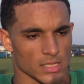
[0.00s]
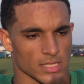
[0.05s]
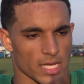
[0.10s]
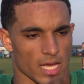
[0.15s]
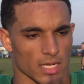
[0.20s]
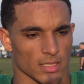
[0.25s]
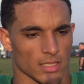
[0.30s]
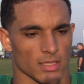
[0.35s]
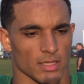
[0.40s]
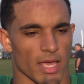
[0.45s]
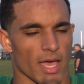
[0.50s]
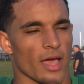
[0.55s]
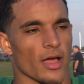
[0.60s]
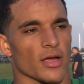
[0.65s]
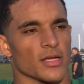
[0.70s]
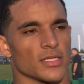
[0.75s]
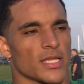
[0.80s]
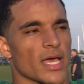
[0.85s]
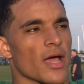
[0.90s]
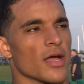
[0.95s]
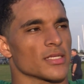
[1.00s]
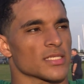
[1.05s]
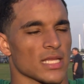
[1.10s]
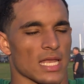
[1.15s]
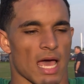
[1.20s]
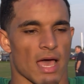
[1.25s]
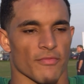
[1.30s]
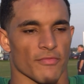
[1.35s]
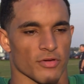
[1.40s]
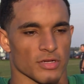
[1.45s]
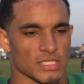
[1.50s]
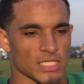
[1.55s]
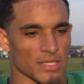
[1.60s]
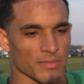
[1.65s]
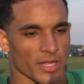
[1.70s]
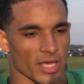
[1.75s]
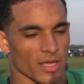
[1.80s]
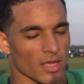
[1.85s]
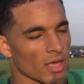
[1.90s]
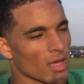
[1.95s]
exactly. Killers. That hurts a lot for a
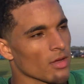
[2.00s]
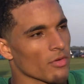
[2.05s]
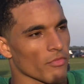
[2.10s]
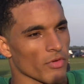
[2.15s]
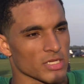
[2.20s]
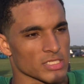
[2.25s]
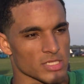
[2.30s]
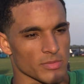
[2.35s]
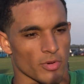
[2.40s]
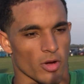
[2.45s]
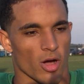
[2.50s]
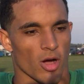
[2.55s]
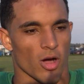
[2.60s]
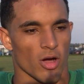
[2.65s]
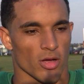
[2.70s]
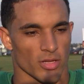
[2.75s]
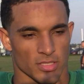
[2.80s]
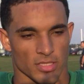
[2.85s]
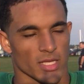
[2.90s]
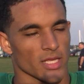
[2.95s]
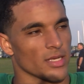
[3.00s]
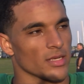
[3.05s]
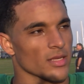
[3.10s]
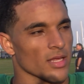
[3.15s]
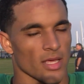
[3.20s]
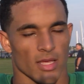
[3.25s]
team that runs the ball and